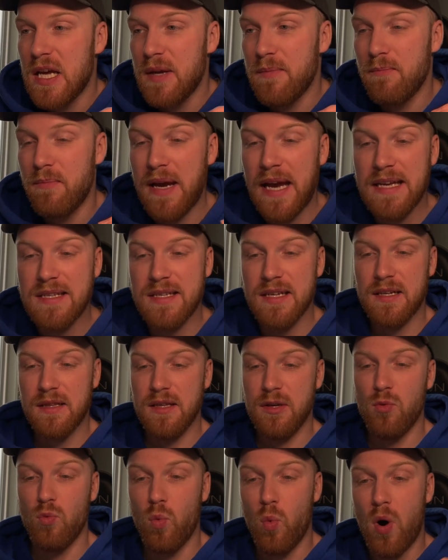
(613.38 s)

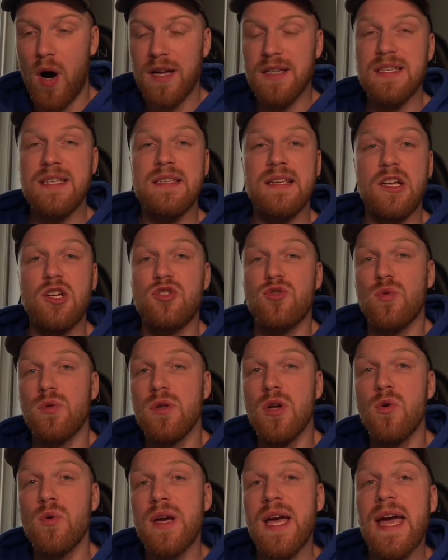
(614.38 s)
basically one central
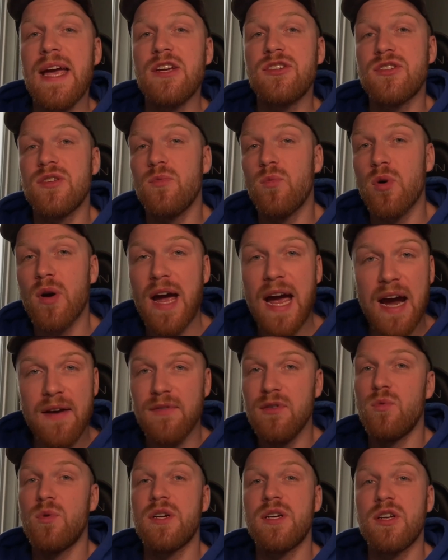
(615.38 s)
location where
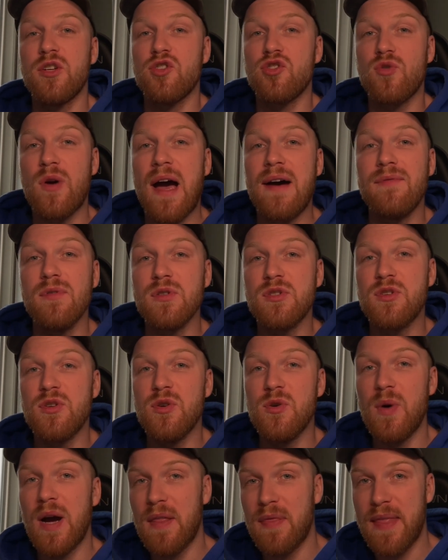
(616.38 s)
everyone can travel
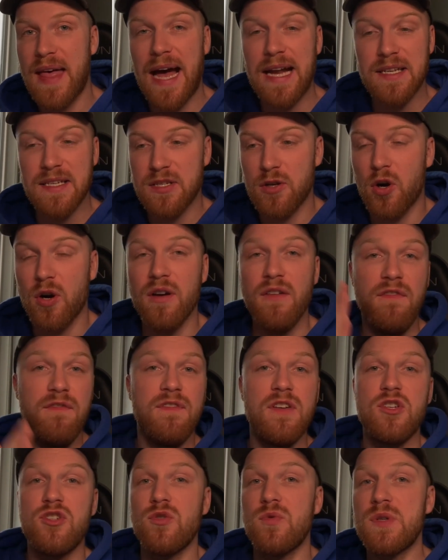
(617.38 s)
to, and that is our
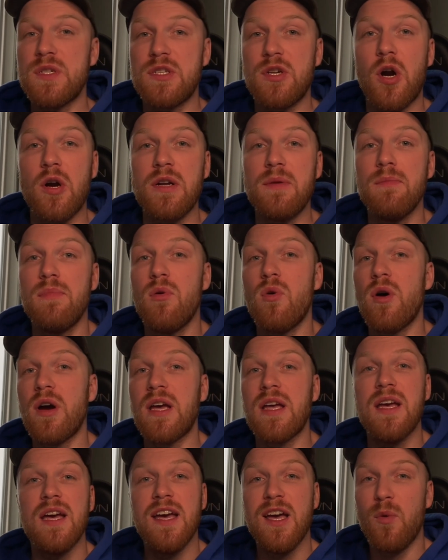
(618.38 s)
official starting
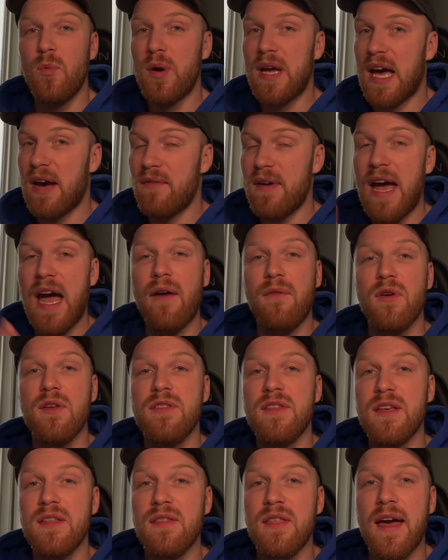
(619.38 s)
point. We have
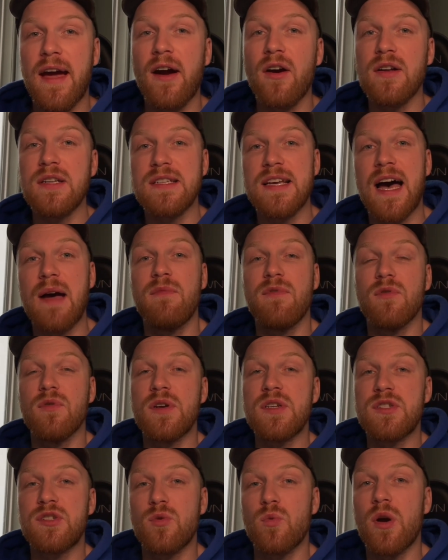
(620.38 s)
everything there in time for
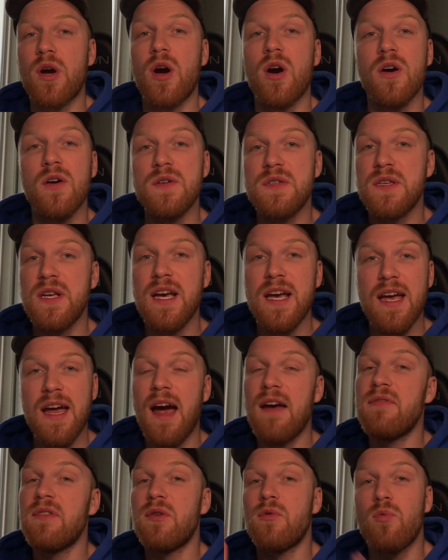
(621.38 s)
us to rehearse,
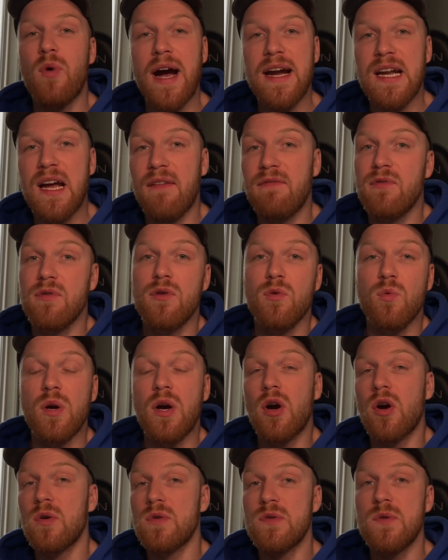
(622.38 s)
and then right after the
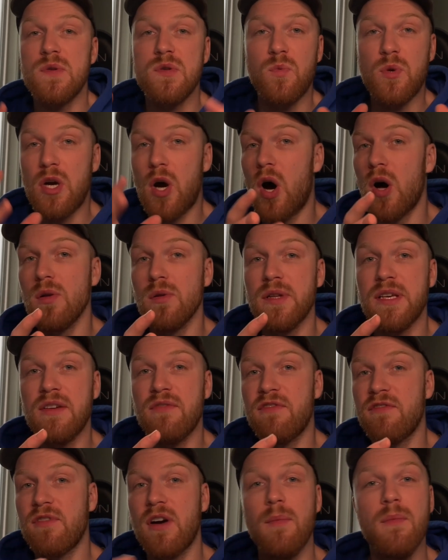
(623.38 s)
rehearsals, we all leave
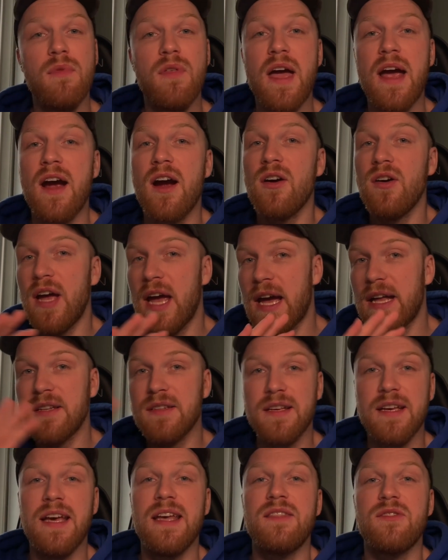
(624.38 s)
from there and
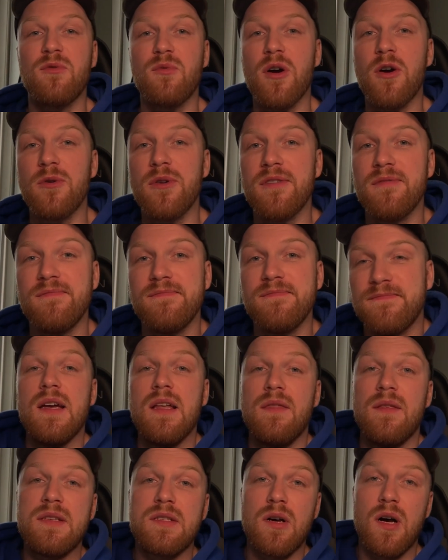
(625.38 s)
hit the road.
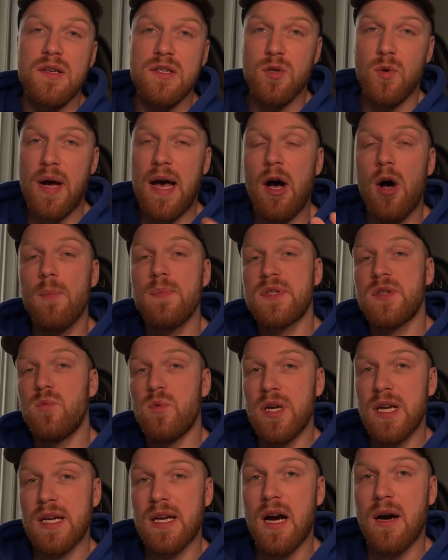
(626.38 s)
This also helps
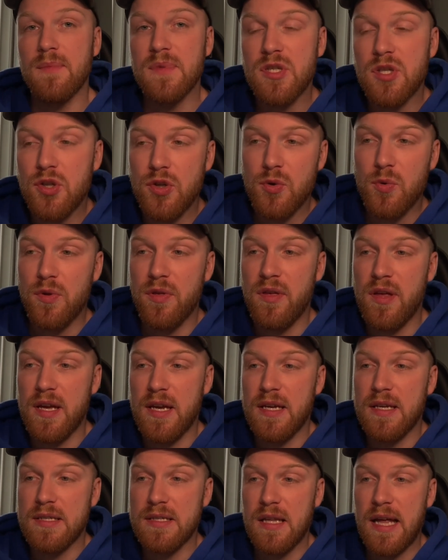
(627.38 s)
when it comes to
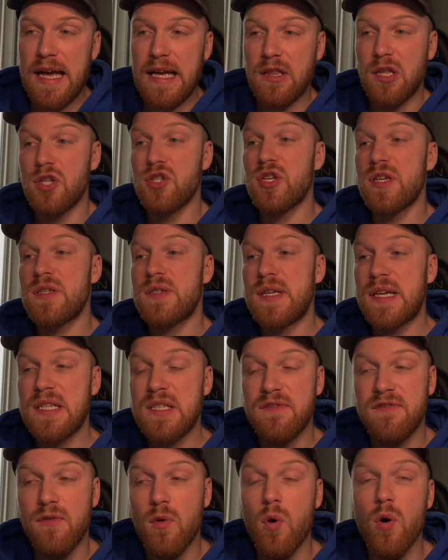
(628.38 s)
things like
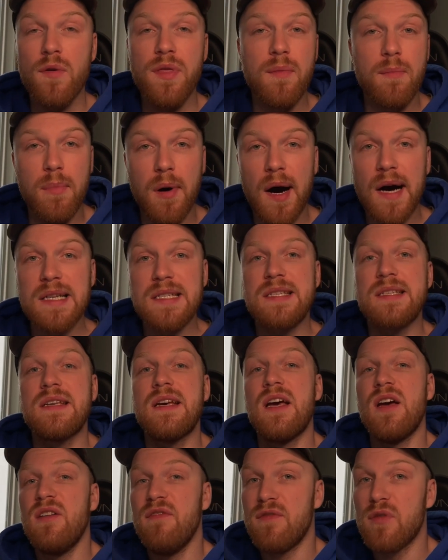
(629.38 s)
logistics for the bus,
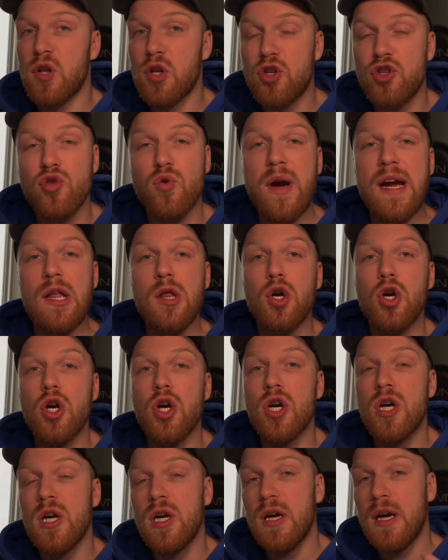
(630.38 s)
for the
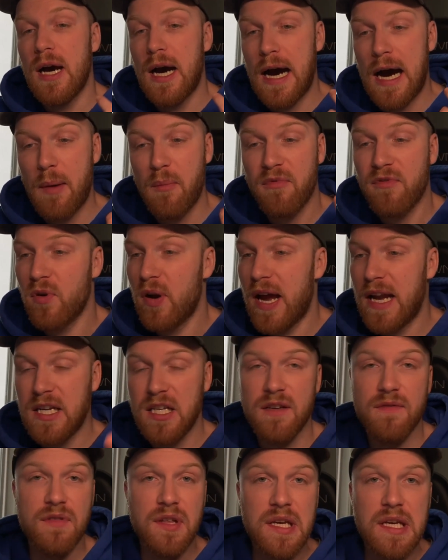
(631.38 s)
trailer, for
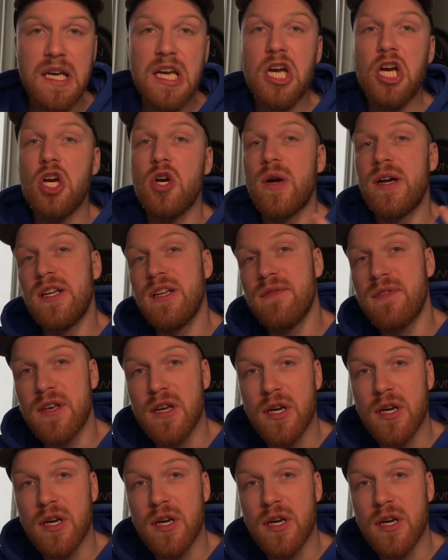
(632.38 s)
any of the gear, any of the